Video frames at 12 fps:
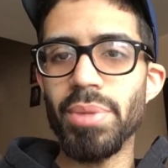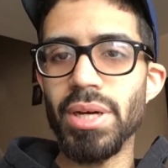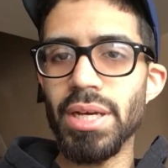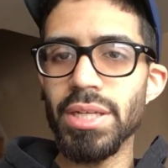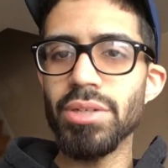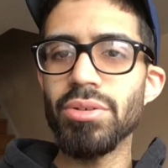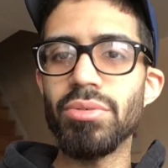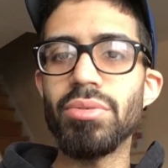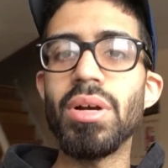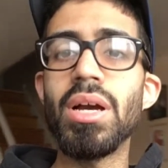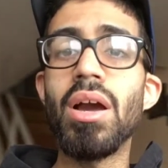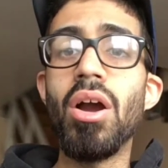But
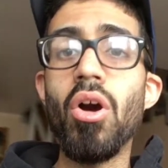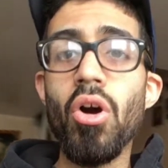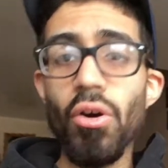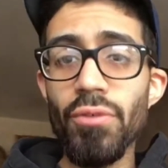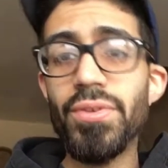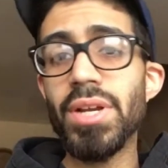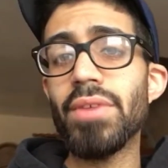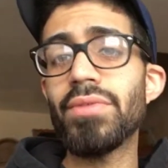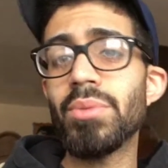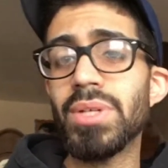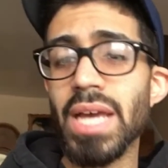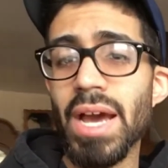anywho, hopefully
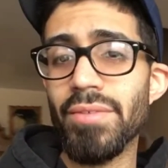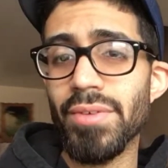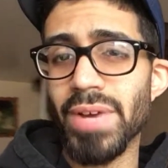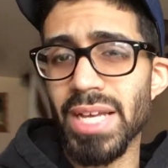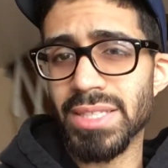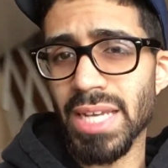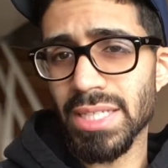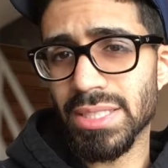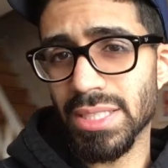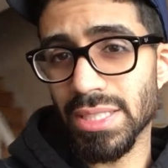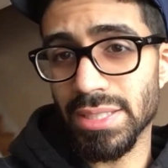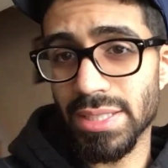everyone's having a
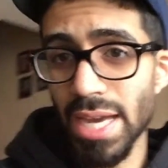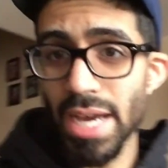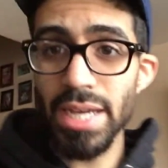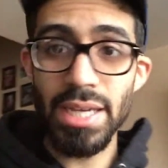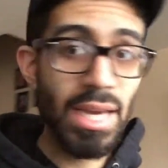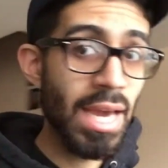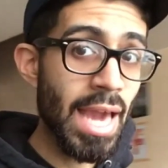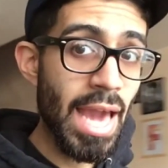fantastic day.